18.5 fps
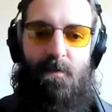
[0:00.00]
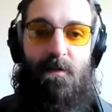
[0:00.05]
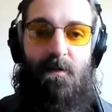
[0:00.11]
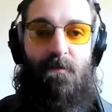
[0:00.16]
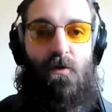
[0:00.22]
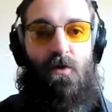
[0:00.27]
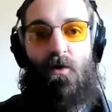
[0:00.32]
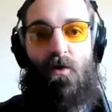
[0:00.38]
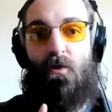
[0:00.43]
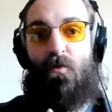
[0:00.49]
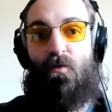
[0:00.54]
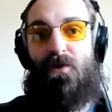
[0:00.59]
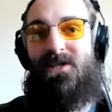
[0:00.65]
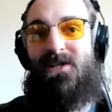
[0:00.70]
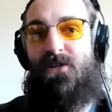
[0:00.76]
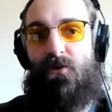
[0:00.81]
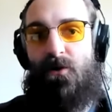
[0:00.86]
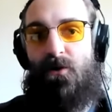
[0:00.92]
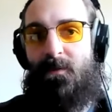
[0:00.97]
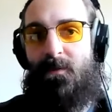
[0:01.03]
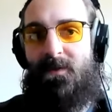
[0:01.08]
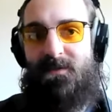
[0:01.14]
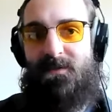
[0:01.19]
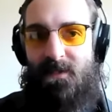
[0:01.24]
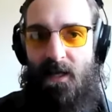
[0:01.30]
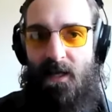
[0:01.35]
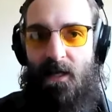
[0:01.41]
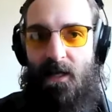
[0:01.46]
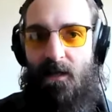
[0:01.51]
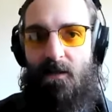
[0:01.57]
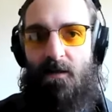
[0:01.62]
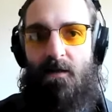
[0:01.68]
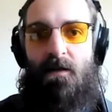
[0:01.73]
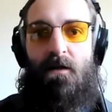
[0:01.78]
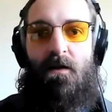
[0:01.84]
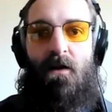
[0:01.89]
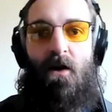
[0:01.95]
but if you go to Restream instead,